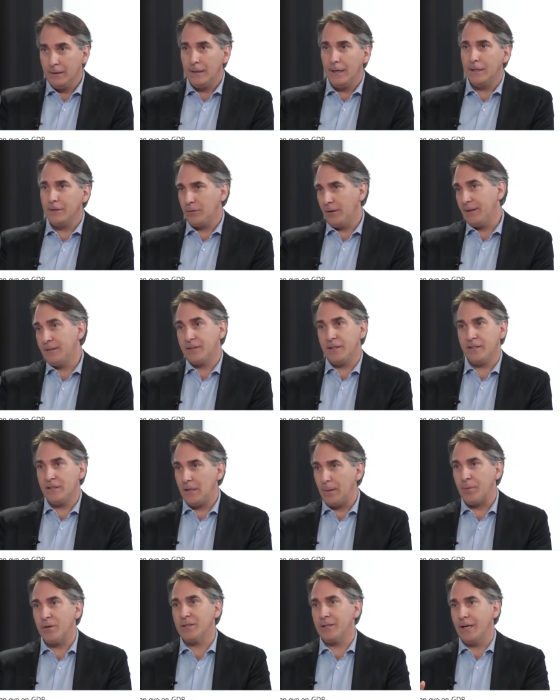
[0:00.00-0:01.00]
And so
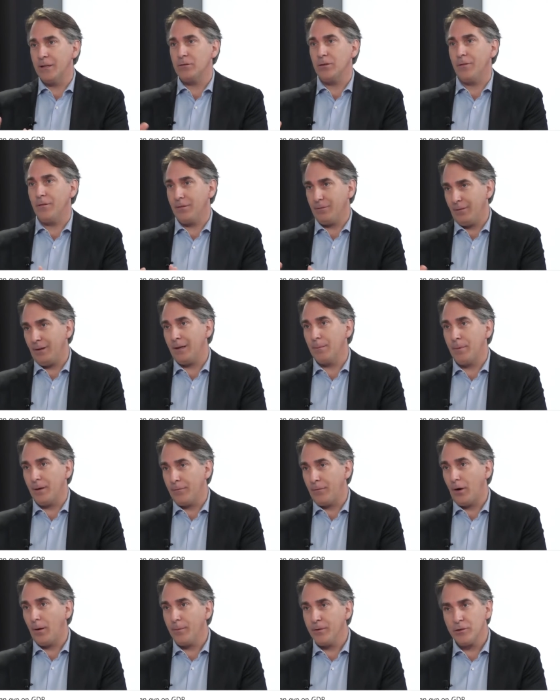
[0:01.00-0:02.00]
60% is sort of like a bit
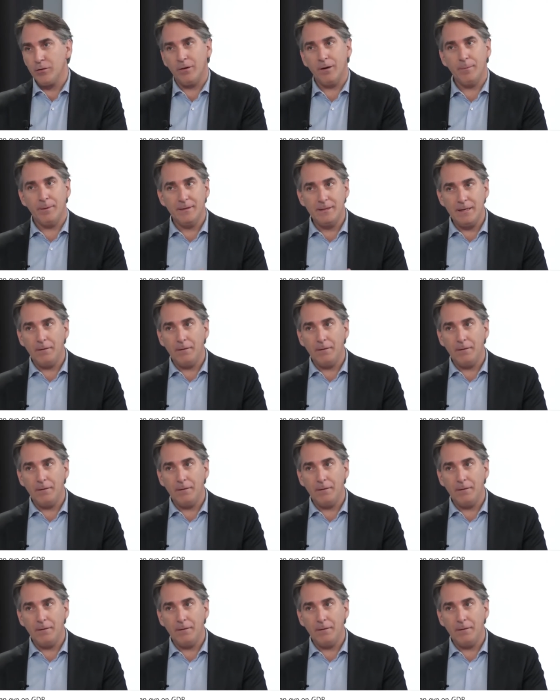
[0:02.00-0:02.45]
of arbitrary, but mm-hmm.